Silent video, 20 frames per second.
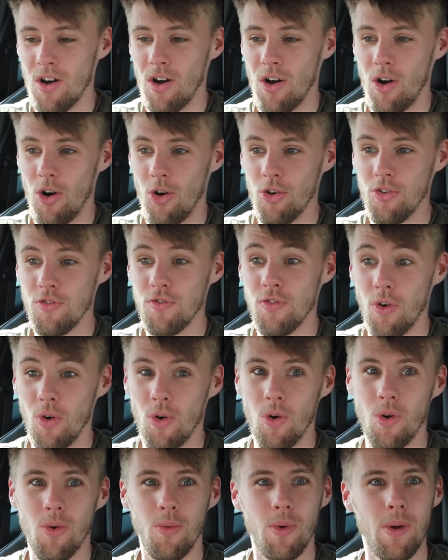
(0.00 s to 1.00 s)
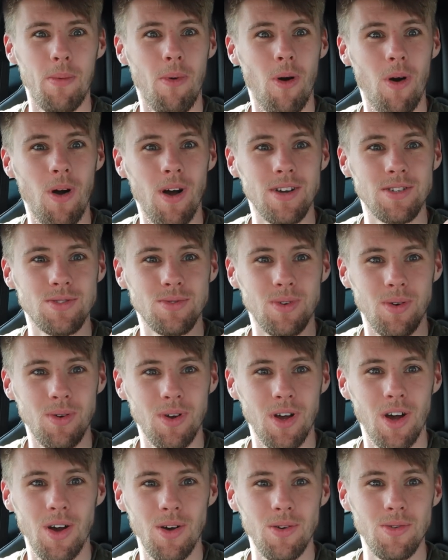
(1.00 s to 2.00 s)
I thought we might as well
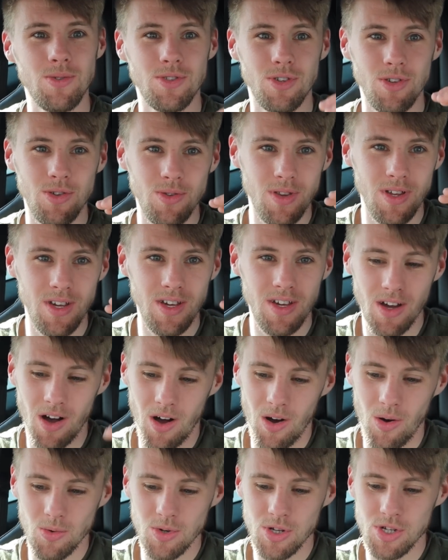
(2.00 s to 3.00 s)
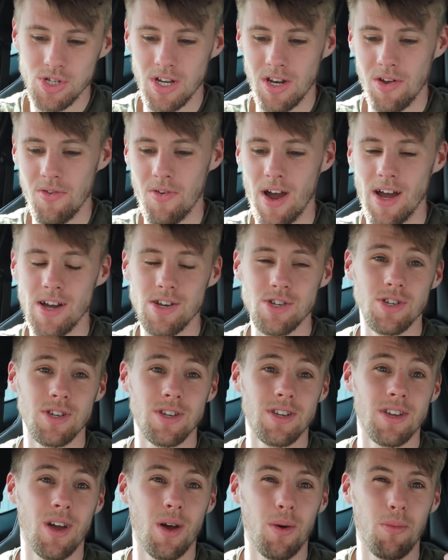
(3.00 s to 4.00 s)
go to the older
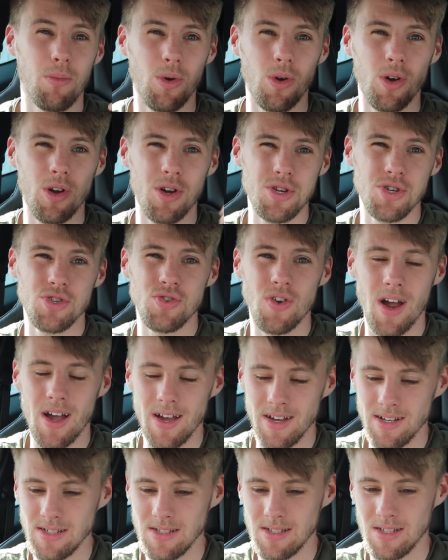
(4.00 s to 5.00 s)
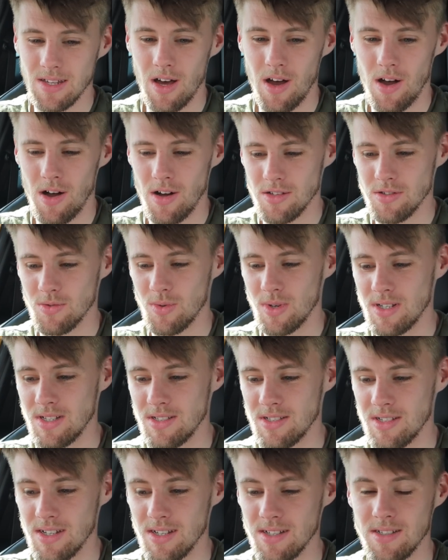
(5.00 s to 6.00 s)
generation, and we'll go straight into the
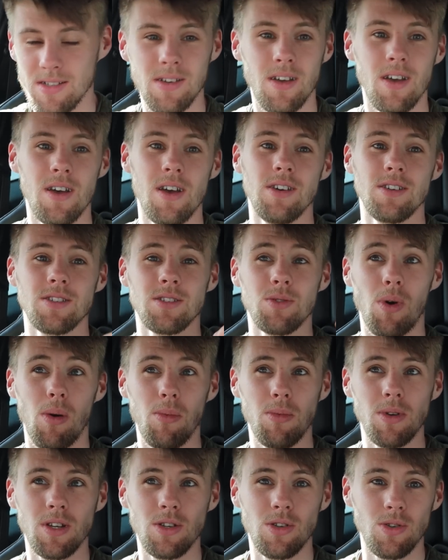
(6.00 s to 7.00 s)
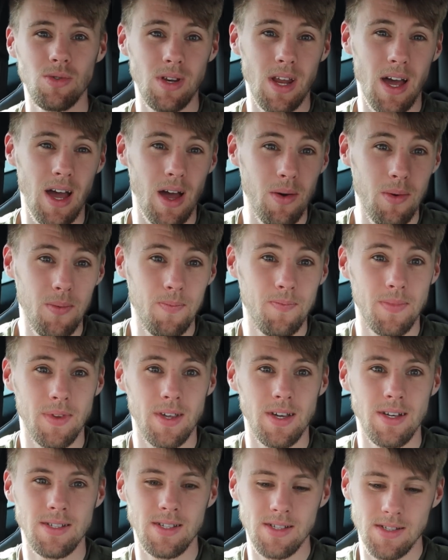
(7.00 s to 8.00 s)
R26. So what I'm going to do now
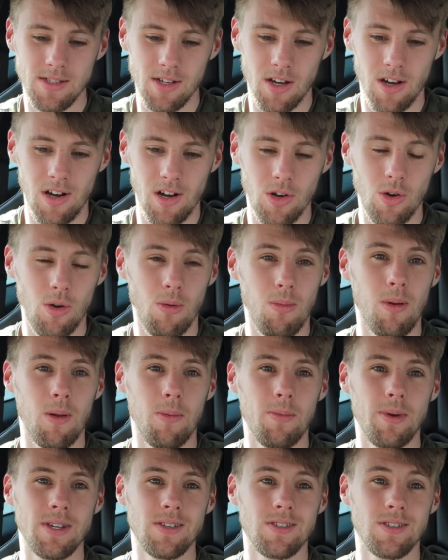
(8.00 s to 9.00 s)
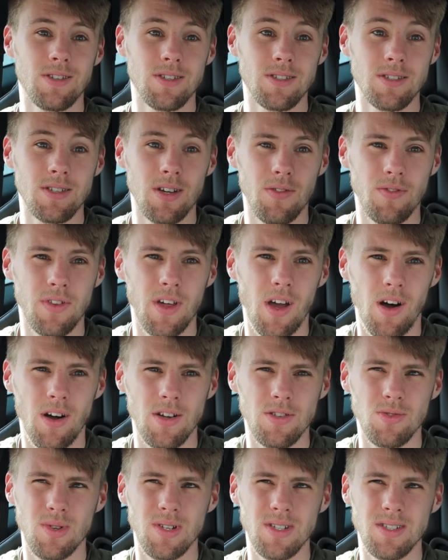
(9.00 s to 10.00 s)
is insert a couple of pictures of the
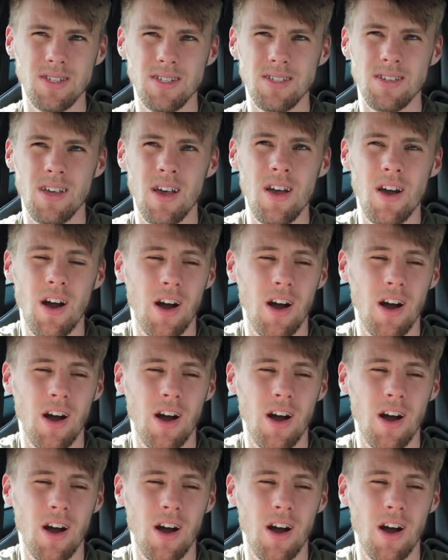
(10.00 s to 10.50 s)
R26.